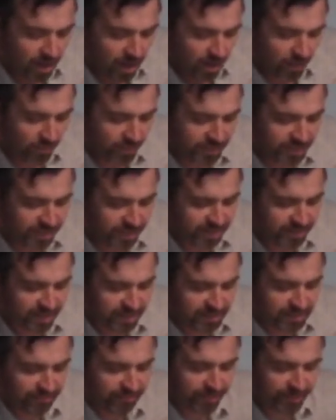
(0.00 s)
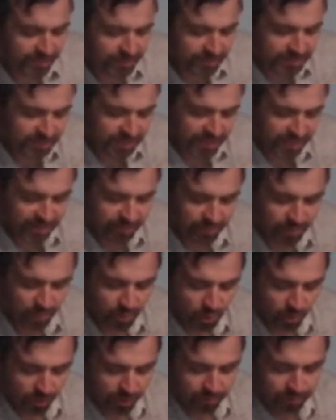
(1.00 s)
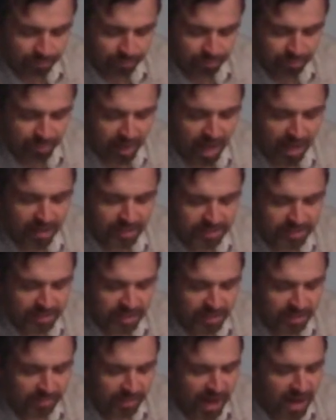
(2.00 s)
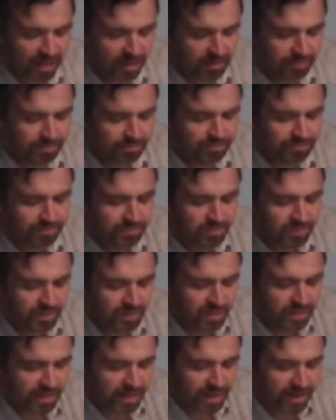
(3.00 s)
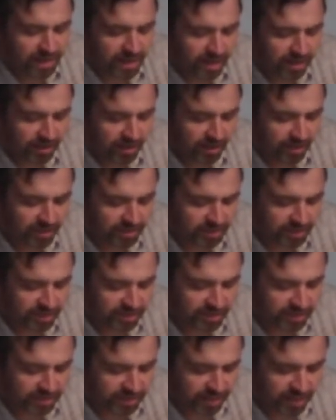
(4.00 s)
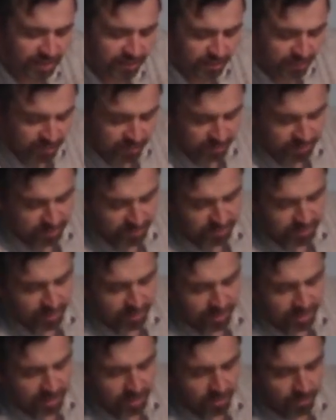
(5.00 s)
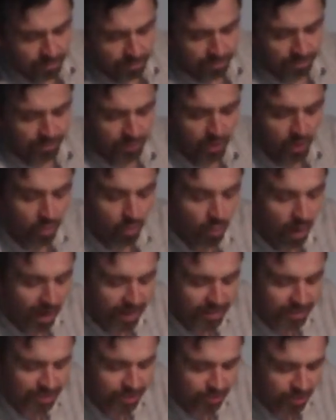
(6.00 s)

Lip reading: which is at the furthest end of the border. Balak said to Balaam, "Did I not earnestly send to summon you? Why did you